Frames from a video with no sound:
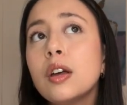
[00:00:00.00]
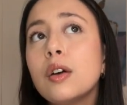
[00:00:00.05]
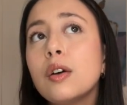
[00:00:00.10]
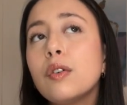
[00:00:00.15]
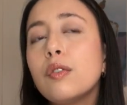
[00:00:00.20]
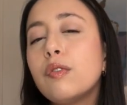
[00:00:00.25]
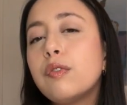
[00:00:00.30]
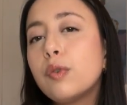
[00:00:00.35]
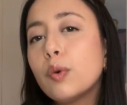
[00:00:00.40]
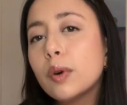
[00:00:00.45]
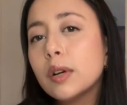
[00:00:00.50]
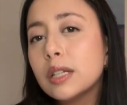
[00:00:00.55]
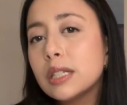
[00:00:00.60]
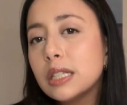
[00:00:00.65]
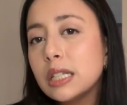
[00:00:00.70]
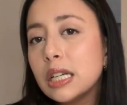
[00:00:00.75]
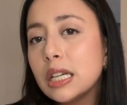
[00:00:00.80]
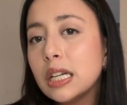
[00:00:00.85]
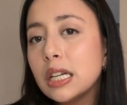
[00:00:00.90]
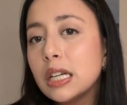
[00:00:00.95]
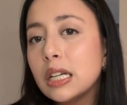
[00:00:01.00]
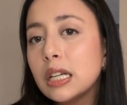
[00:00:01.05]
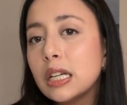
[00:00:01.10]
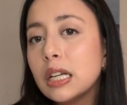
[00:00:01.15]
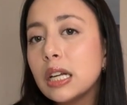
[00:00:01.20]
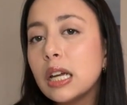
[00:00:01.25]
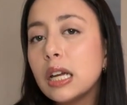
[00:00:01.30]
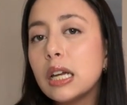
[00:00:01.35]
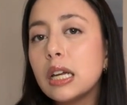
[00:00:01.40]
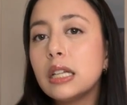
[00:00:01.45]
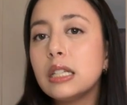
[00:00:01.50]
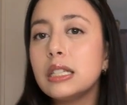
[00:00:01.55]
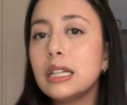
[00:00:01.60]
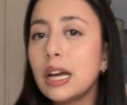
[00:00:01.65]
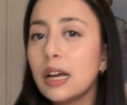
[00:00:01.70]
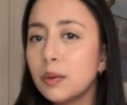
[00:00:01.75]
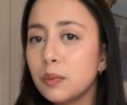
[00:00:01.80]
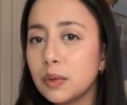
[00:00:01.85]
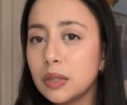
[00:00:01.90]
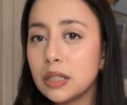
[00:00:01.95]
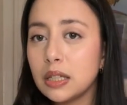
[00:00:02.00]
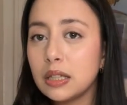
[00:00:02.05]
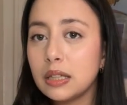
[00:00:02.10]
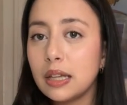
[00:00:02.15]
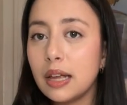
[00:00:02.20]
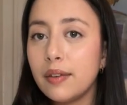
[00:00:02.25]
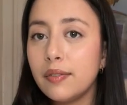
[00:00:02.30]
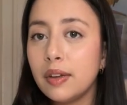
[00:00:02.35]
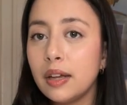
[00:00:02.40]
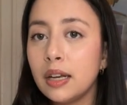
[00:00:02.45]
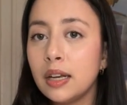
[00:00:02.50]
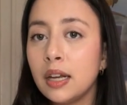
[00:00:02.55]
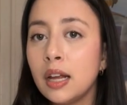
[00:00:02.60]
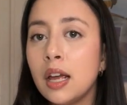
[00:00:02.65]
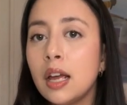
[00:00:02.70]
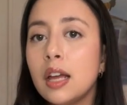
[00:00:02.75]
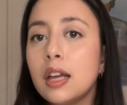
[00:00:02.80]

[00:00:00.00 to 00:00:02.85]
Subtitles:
14 and Dan was 11,